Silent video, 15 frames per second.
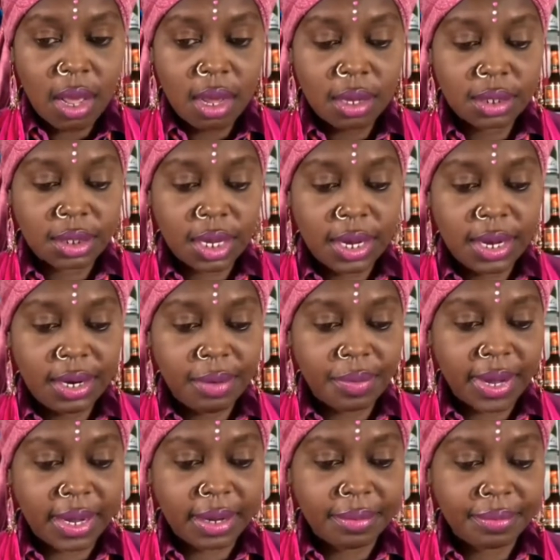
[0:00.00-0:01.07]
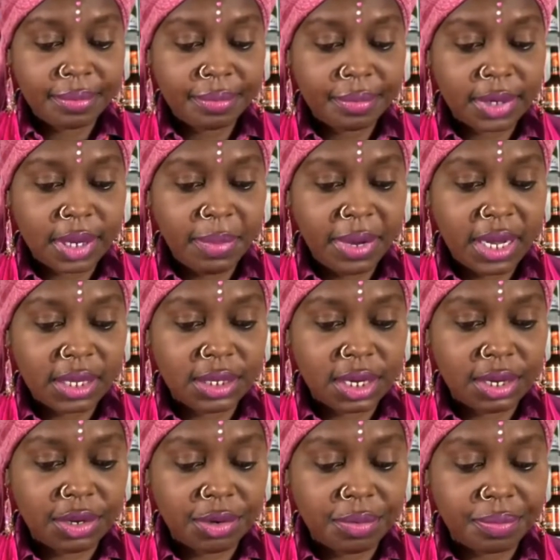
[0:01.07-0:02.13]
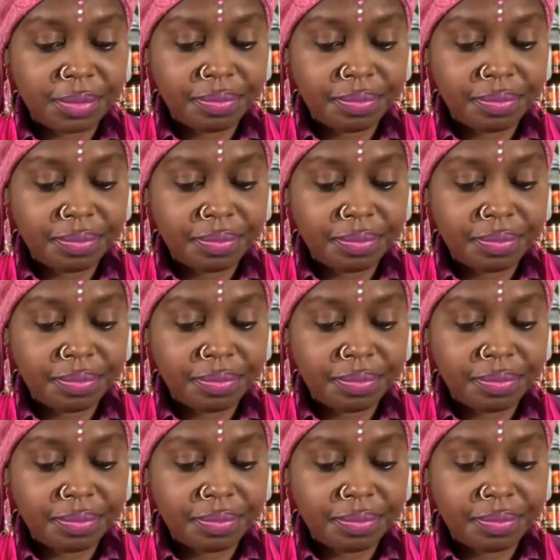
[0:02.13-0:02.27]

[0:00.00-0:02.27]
So anyway, let me continue.